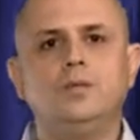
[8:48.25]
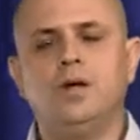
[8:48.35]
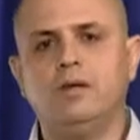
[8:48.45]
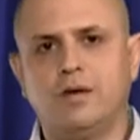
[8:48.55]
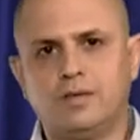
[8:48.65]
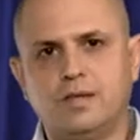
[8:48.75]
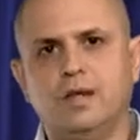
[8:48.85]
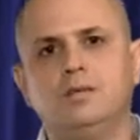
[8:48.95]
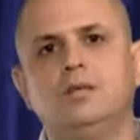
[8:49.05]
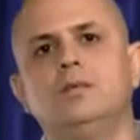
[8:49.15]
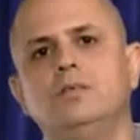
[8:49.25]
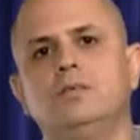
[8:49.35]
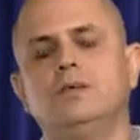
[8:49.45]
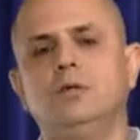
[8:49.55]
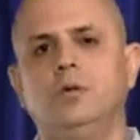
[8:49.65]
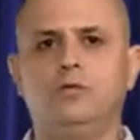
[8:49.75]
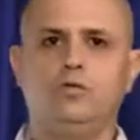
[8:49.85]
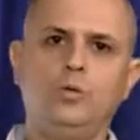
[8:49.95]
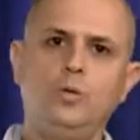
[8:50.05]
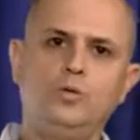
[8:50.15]
you have Axana settings, and you can
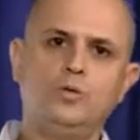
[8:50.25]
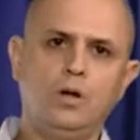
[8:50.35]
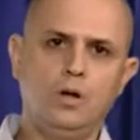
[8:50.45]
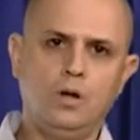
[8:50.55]
choose